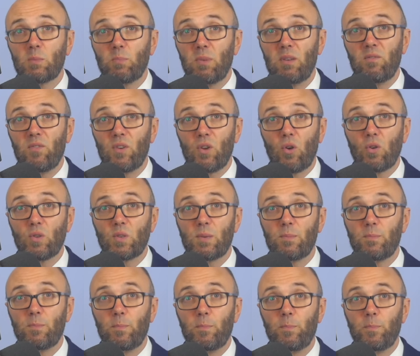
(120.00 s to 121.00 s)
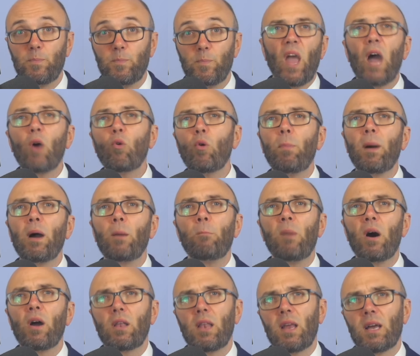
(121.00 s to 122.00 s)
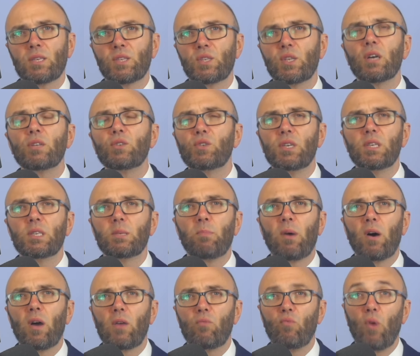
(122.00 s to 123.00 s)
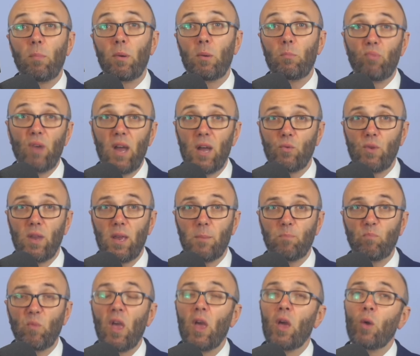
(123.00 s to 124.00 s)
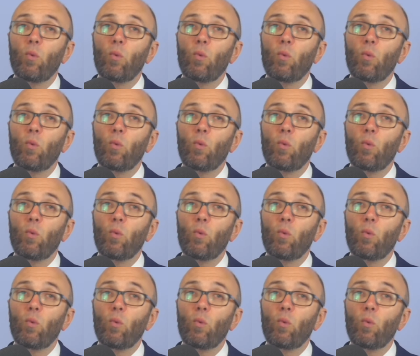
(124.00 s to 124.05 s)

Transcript: has been forgotten. How about My Last Duchess by Robert Browning?